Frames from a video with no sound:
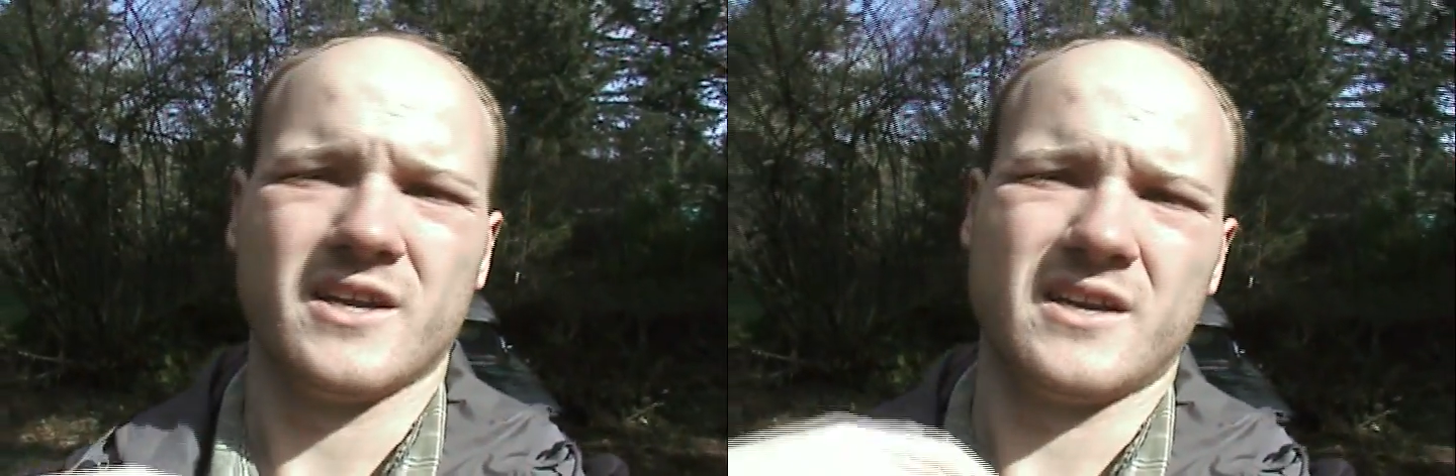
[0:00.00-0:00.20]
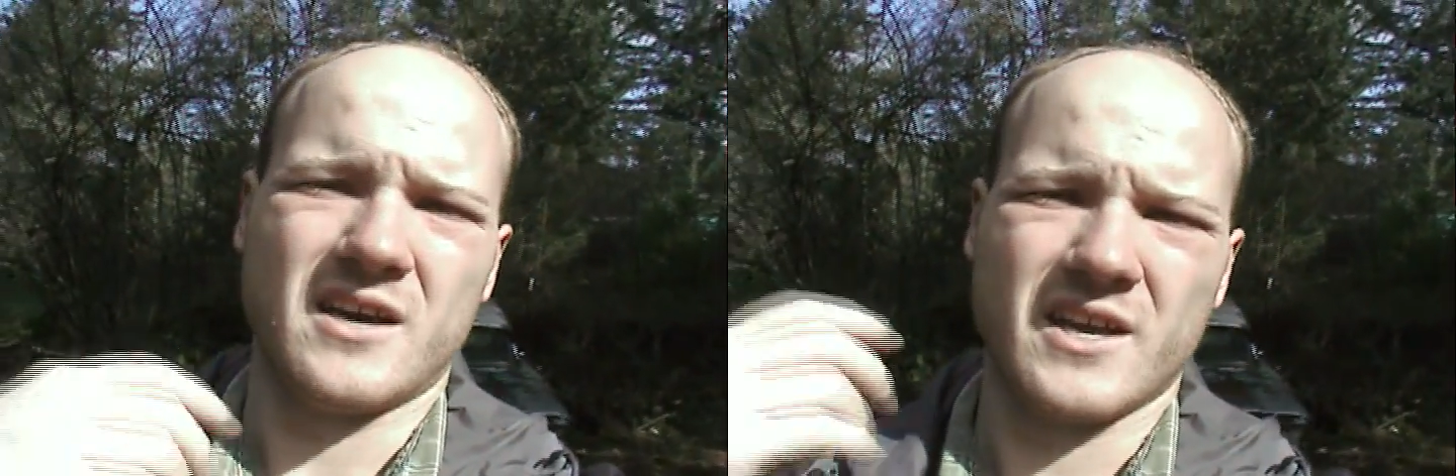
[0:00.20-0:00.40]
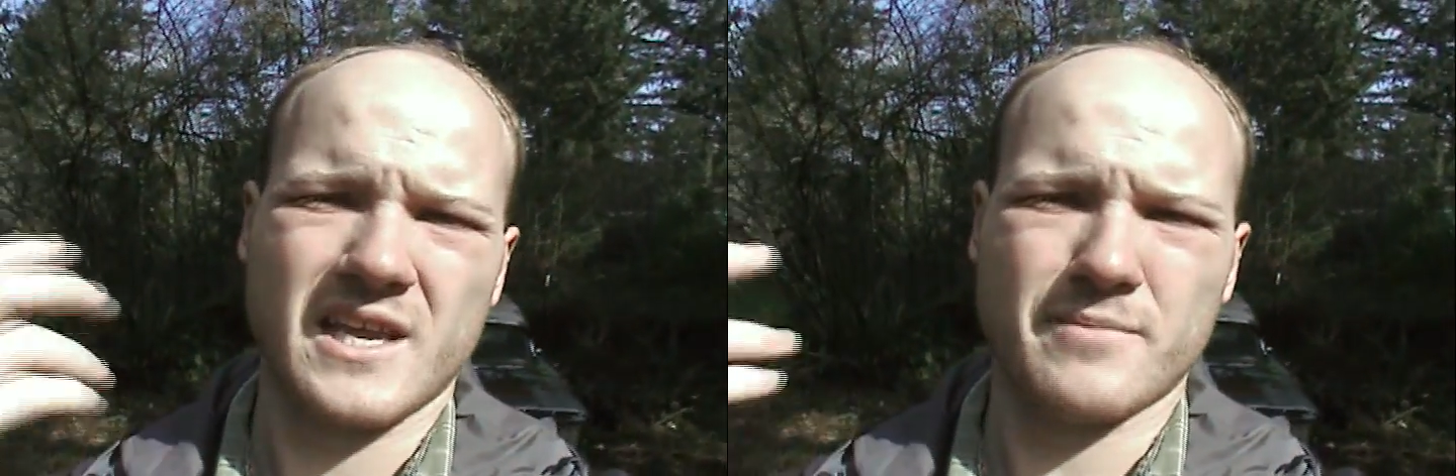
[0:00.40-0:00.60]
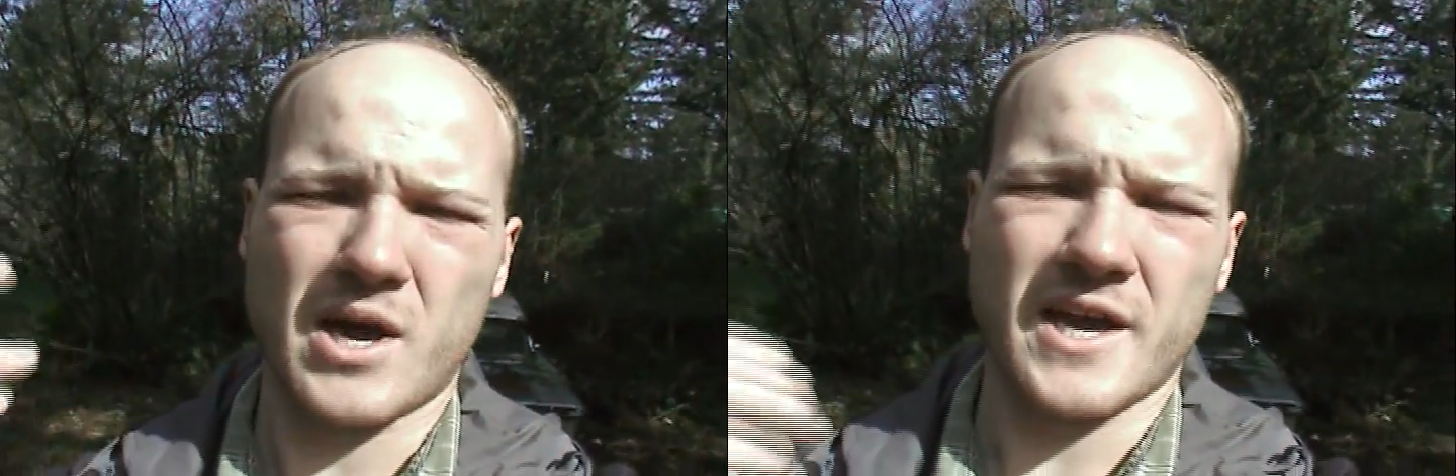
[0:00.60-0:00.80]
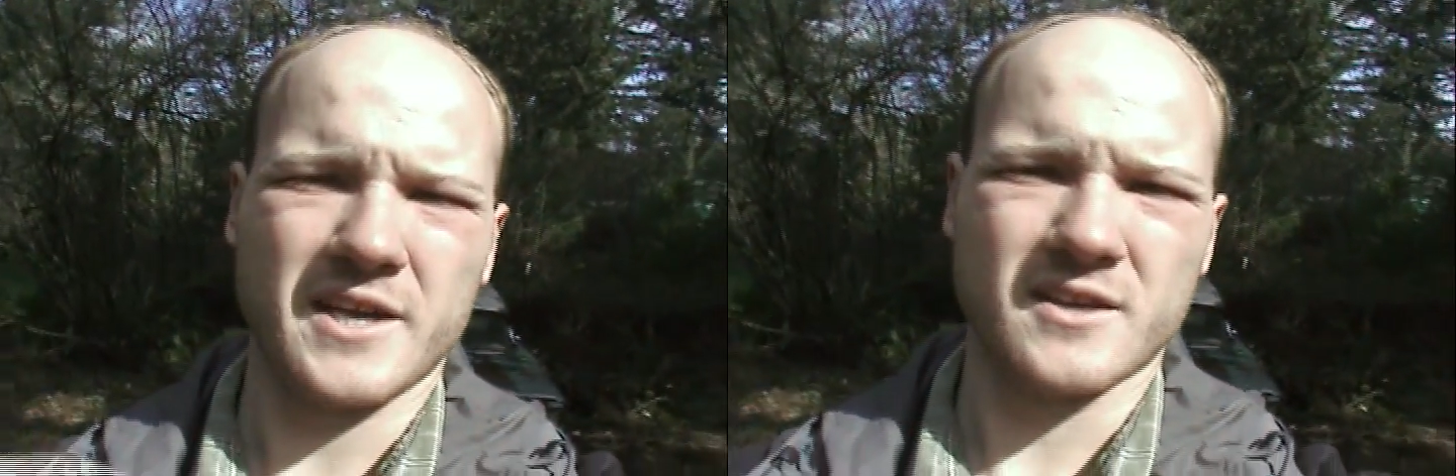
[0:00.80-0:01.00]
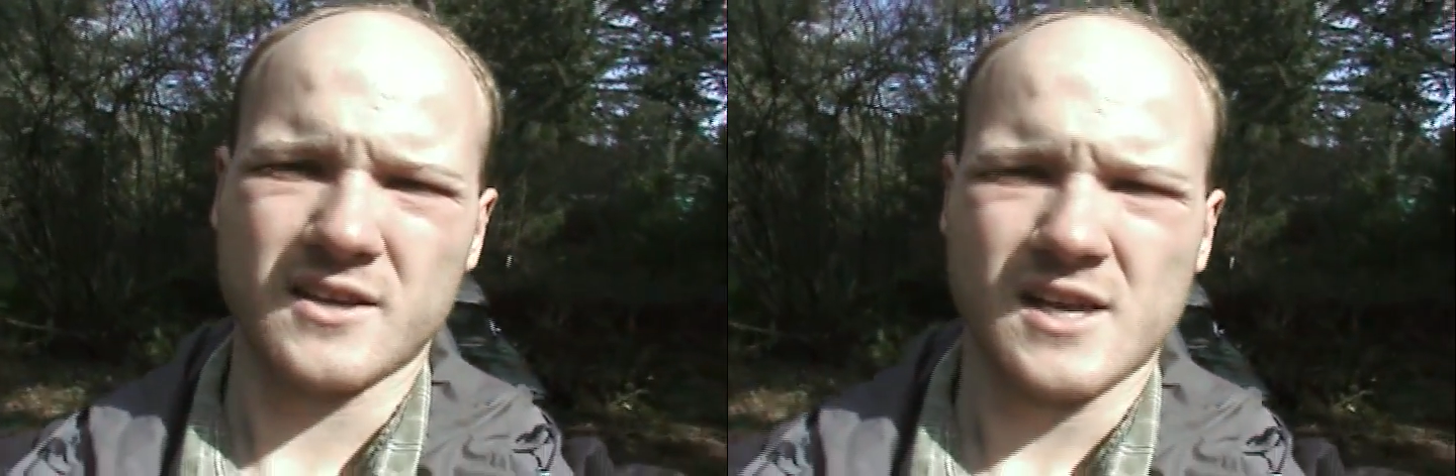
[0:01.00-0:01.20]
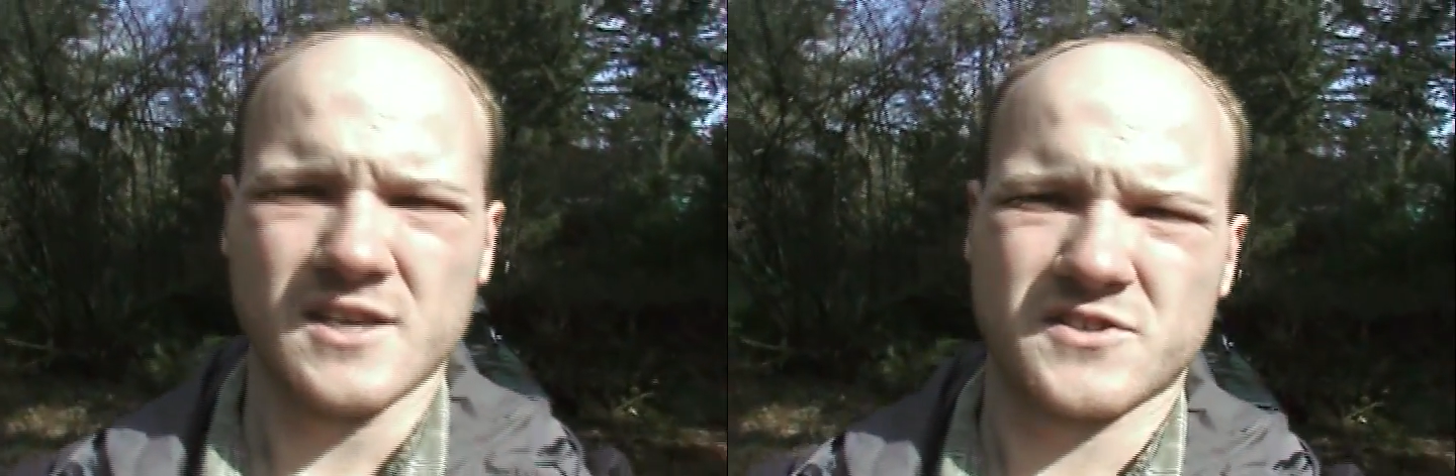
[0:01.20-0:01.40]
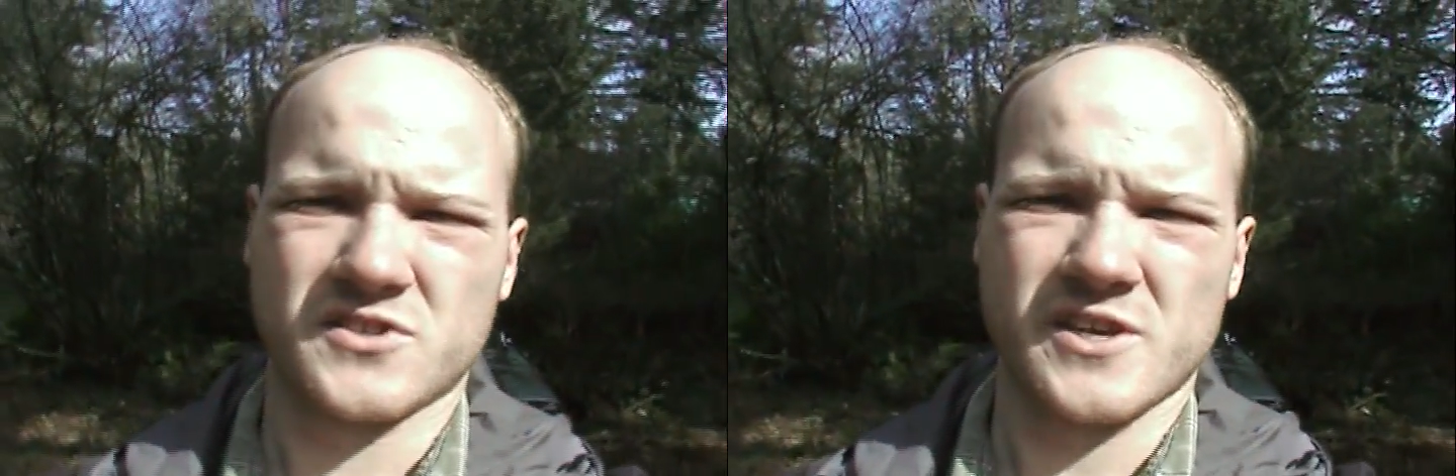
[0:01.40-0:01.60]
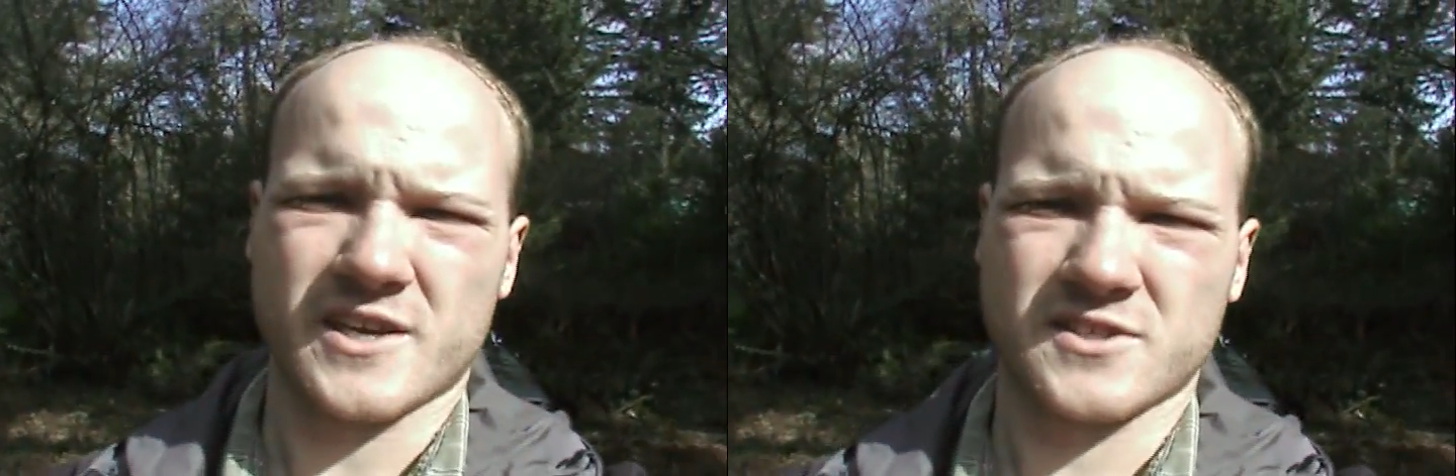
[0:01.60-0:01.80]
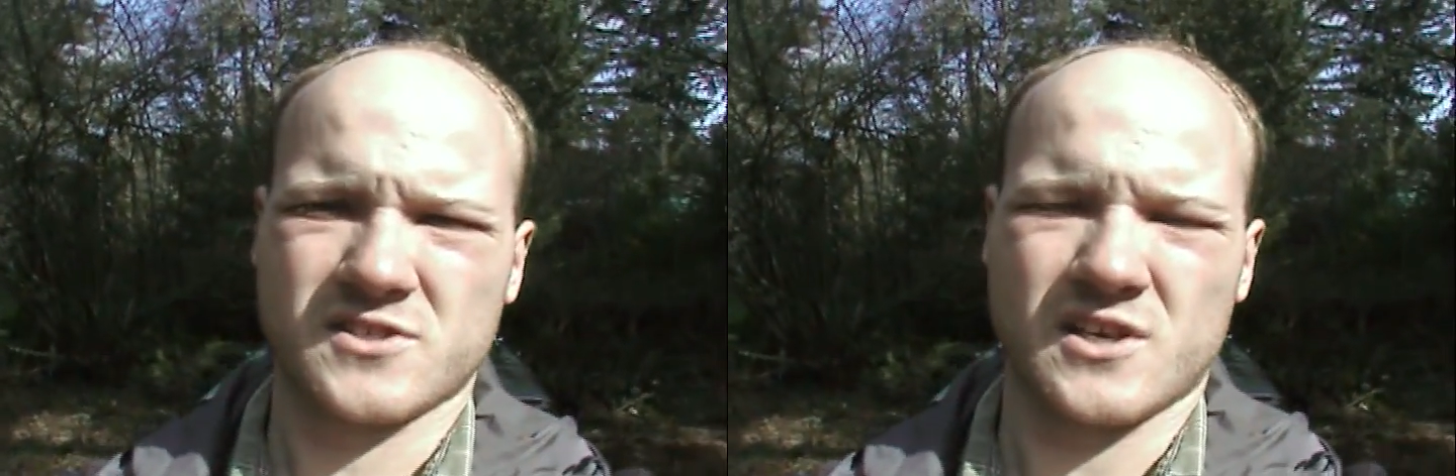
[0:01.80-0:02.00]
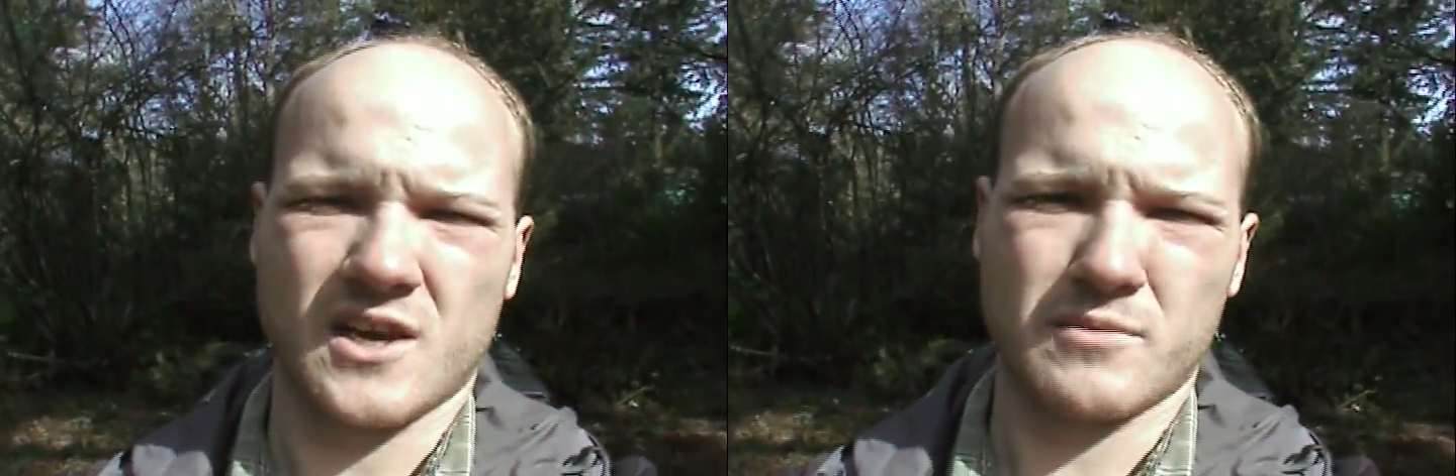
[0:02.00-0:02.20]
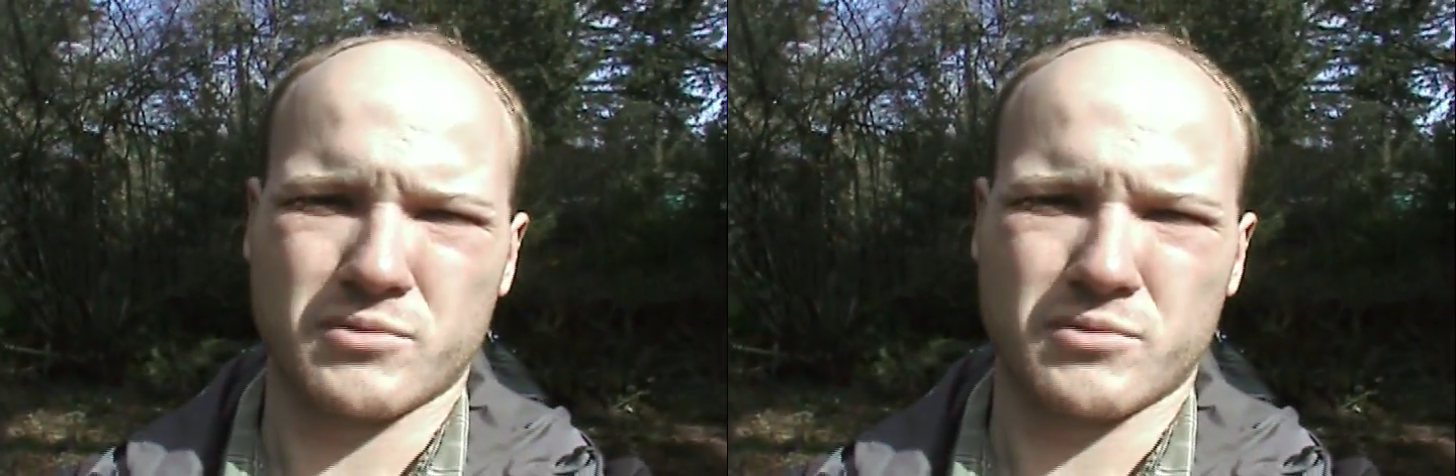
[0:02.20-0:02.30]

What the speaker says: and MI6